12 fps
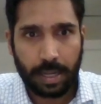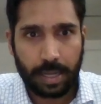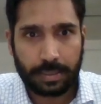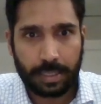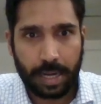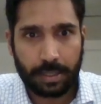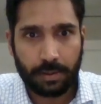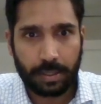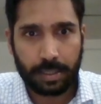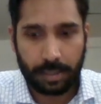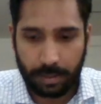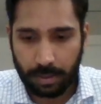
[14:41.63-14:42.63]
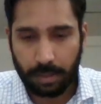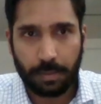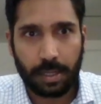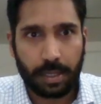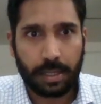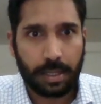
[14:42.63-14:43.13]
x categorical
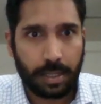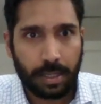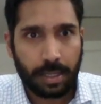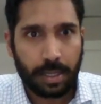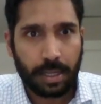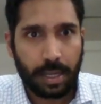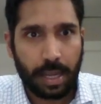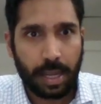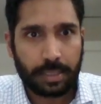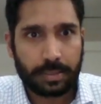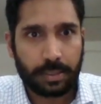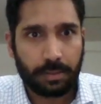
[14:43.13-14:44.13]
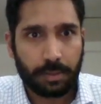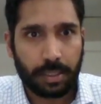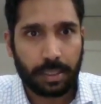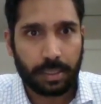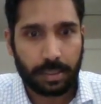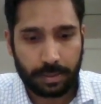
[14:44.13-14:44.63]
comma x
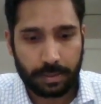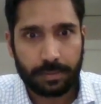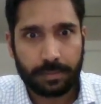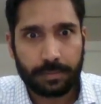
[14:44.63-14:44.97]
numerical.